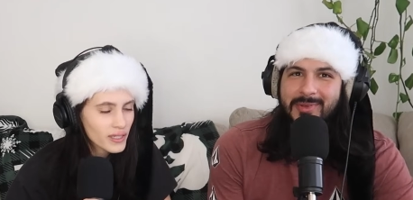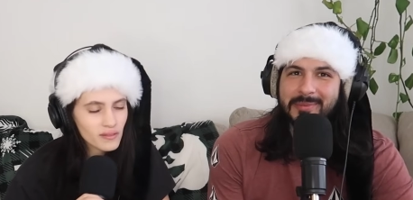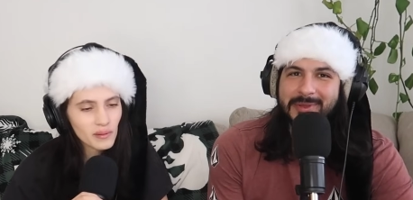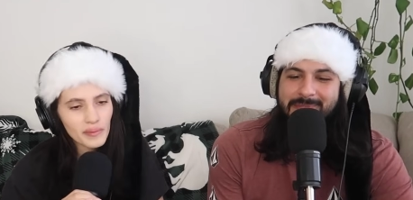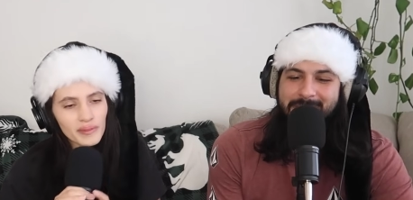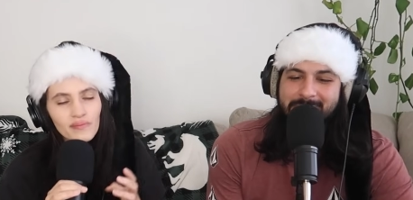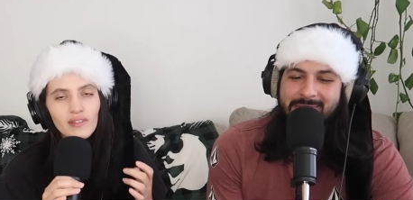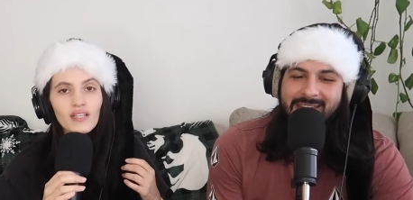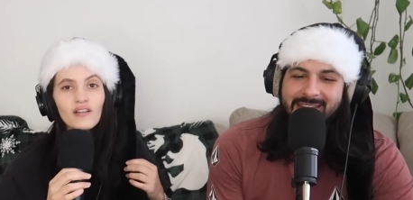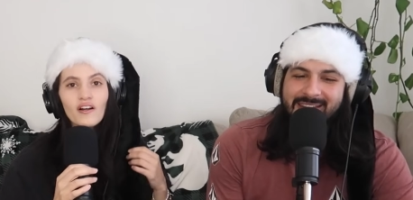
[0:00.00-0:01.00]
Speaker 1: Maybe. I don't remember.
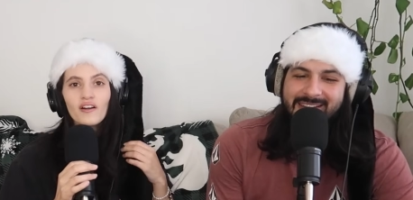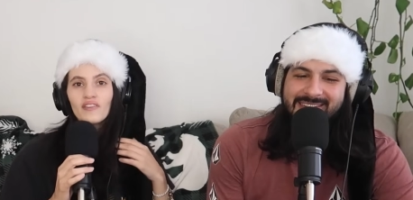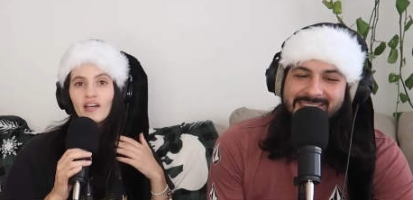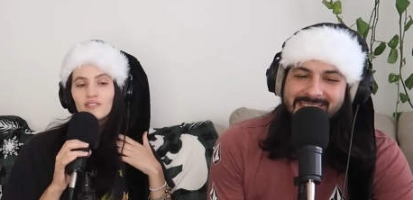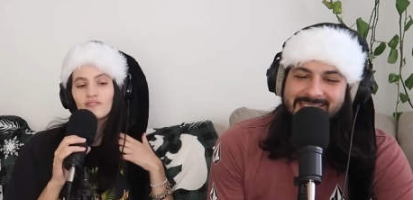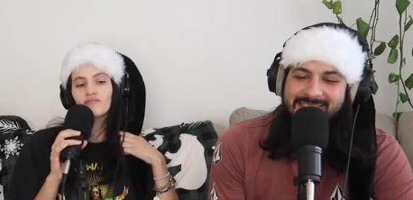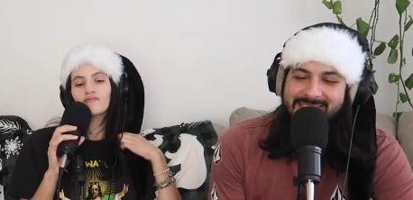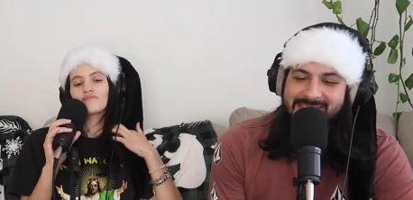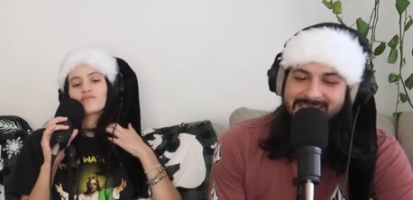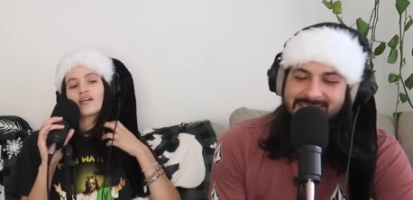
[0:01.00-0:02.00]
That's
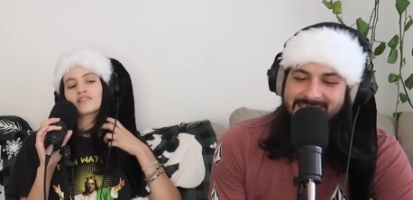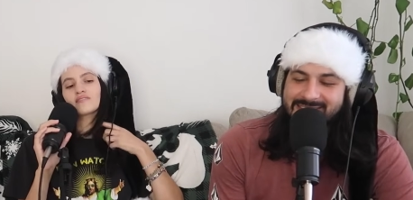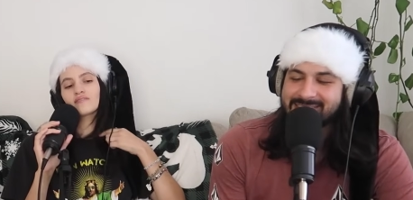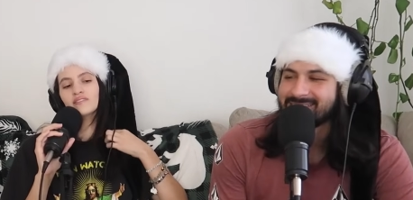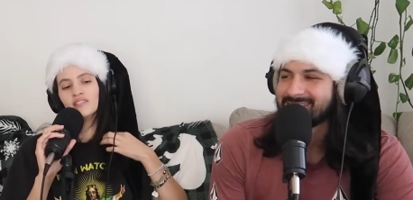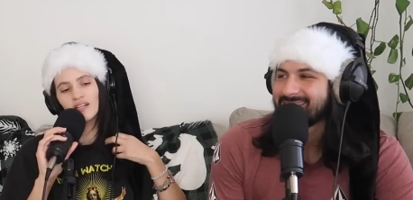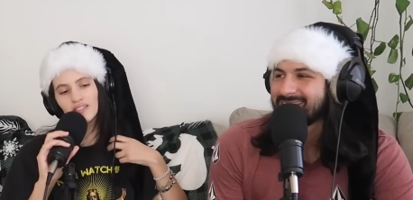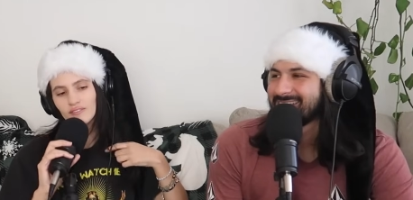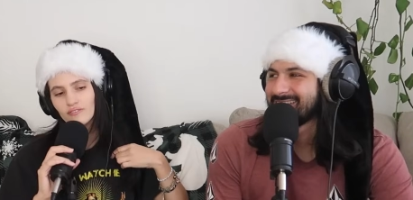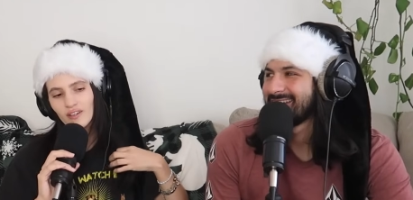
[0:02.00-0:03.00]
that's
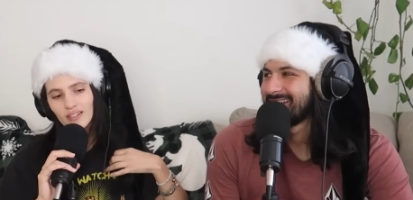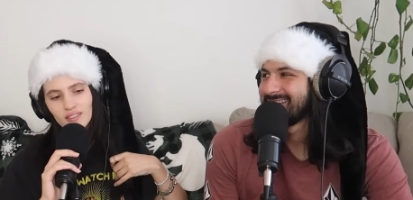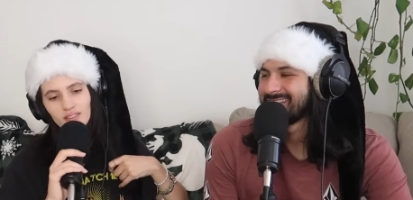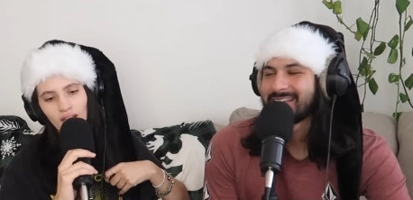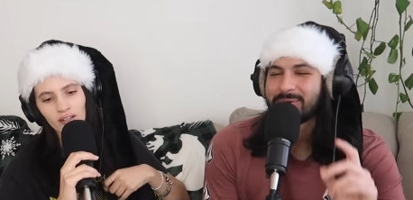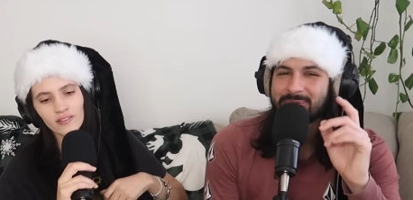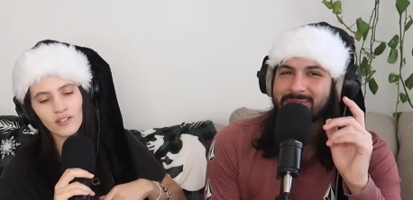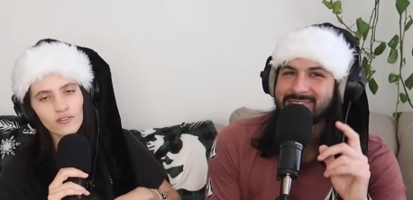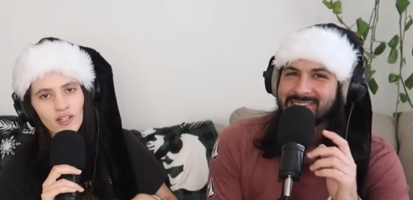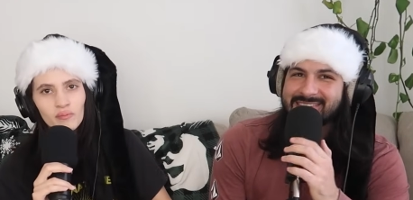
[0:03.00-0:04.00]
nucking futs. That I don't
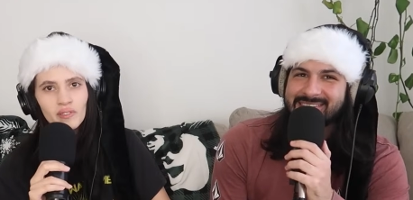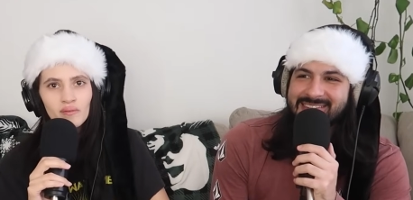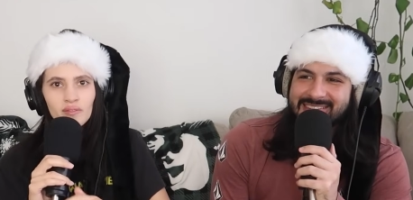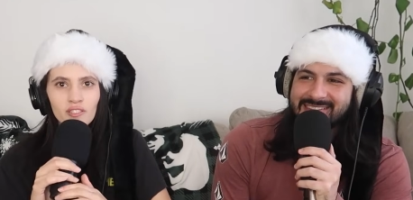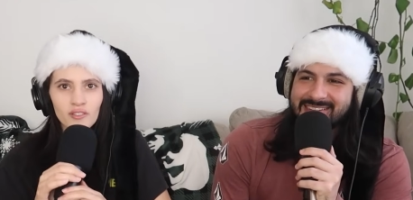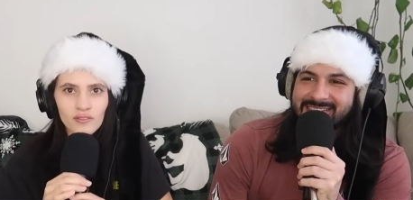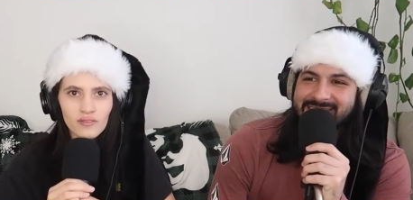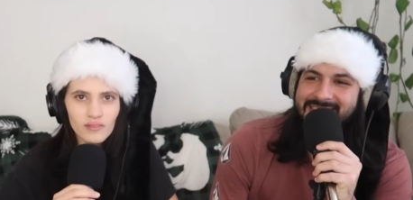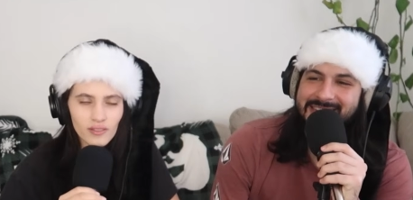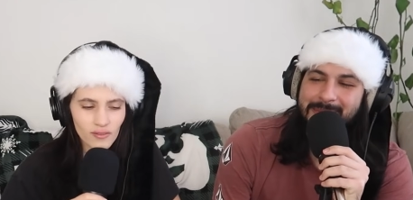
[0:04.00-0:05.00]
know if I'd be able
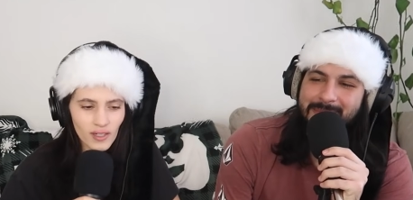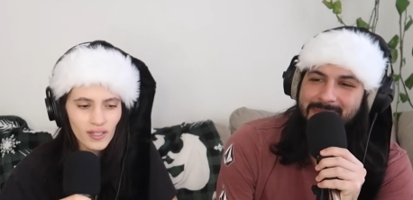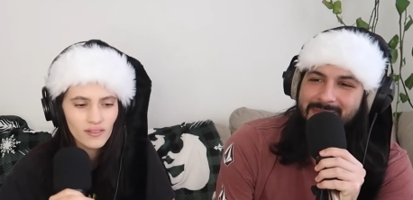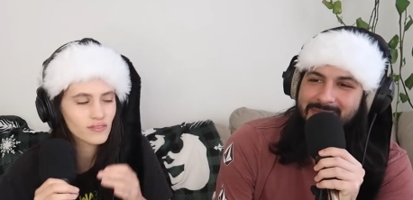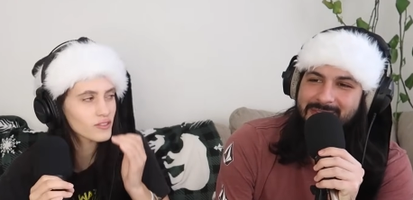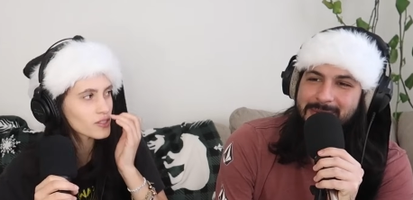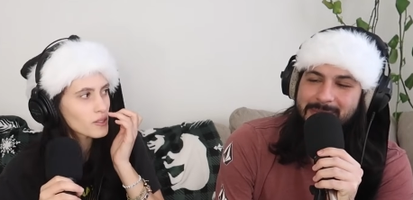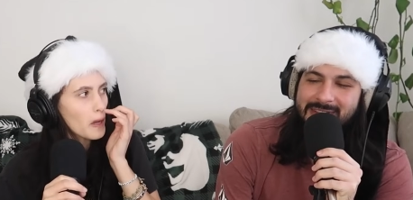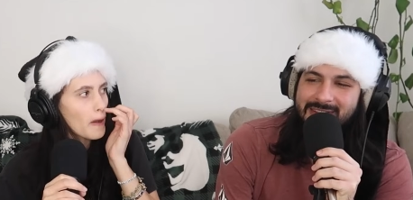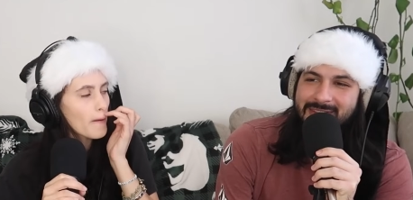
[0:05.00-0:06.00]
to survive. To, to
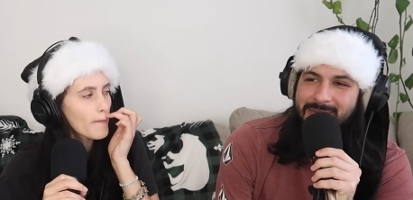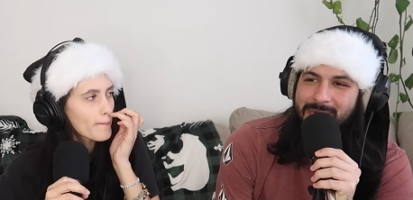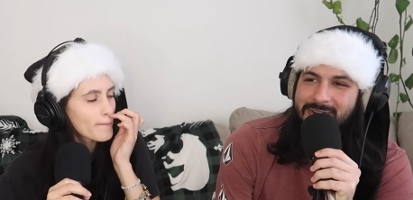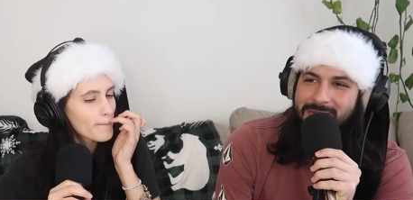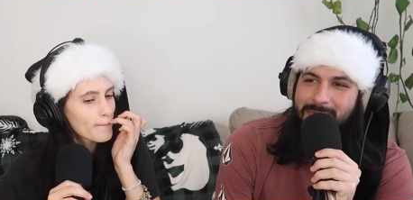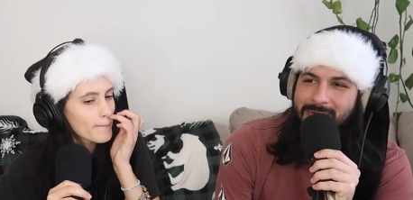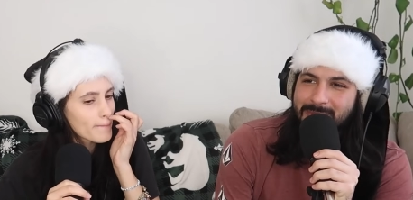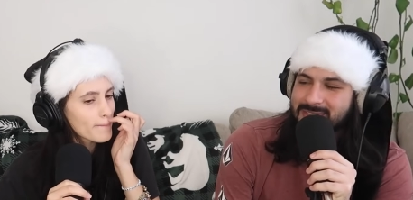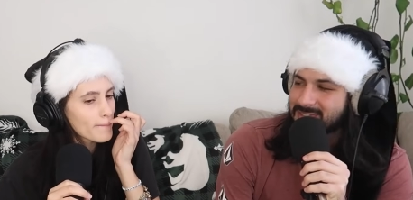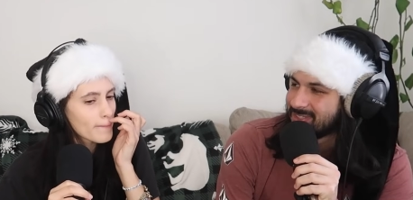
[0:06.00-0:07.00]
Speaker 2: me, the weirdest
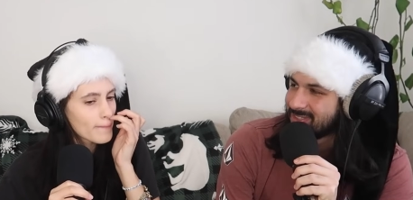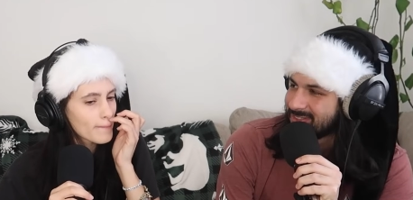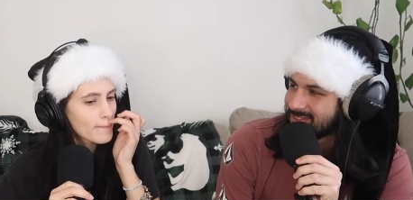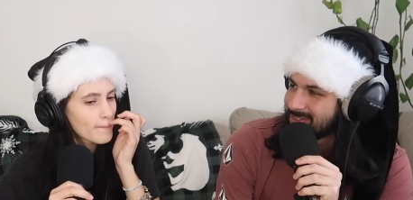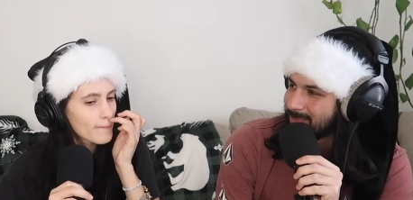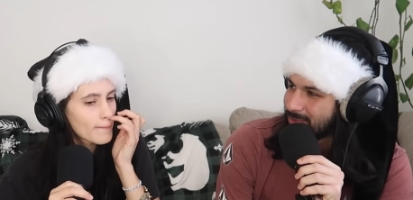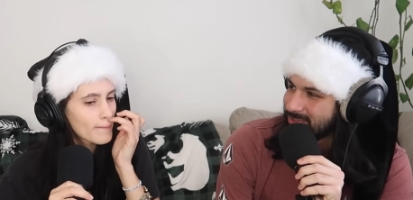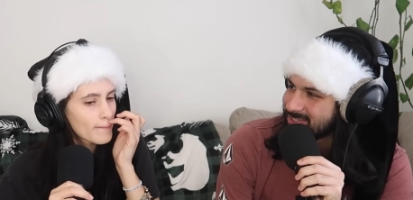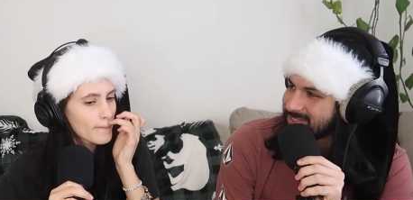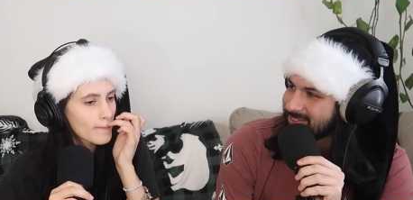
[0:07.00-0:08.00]
one was the the
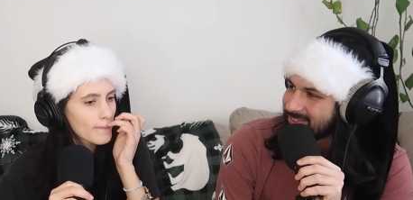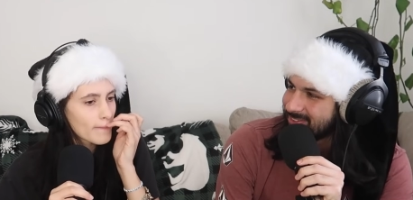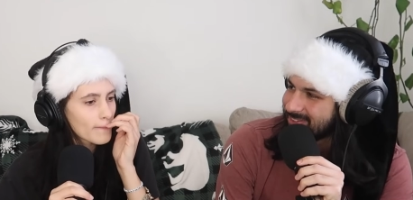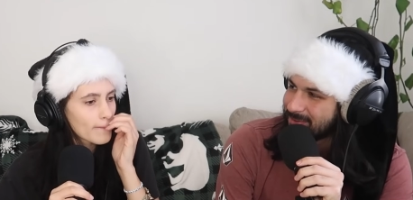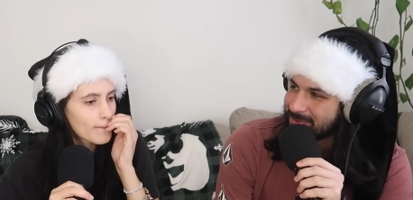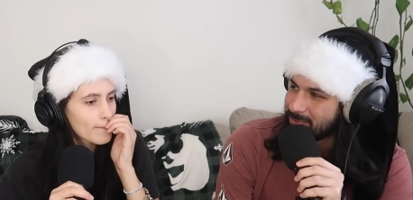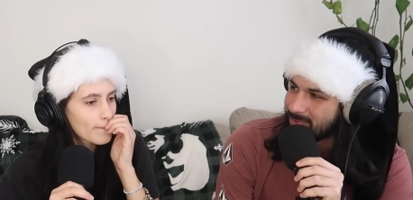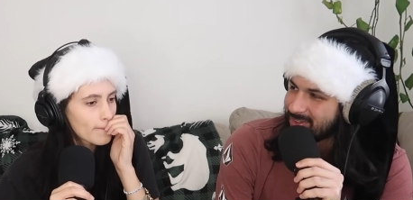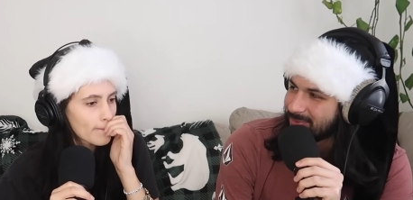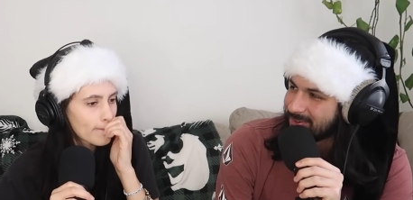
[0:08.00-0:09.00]
moldy seal. That was
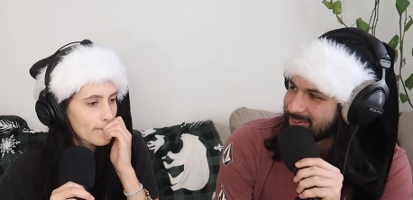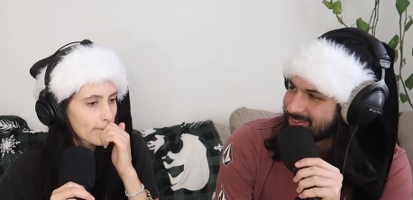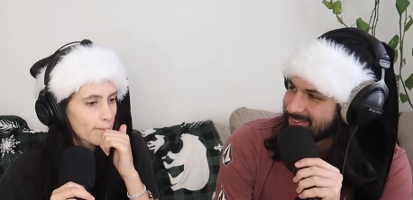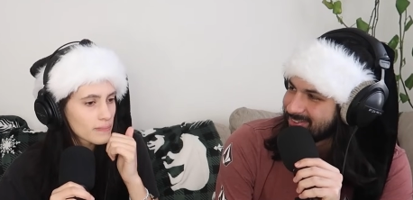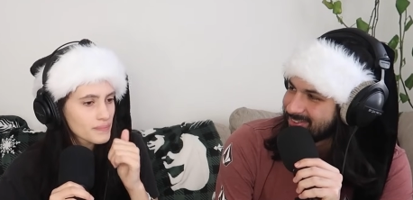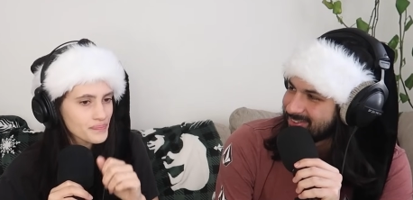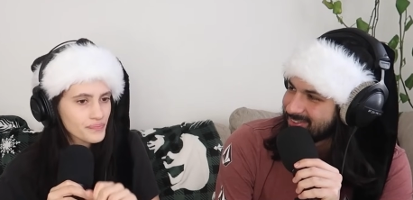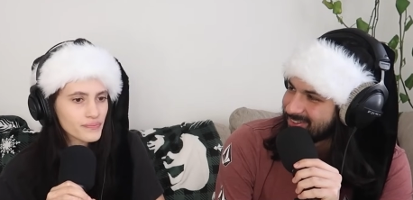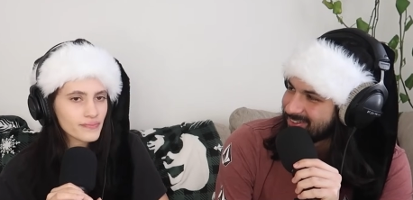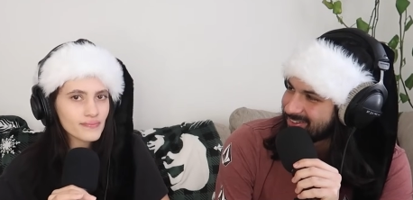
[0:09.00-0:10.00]
really weird
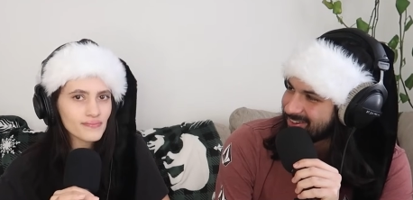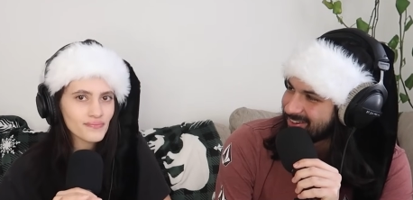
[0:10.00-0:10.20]
and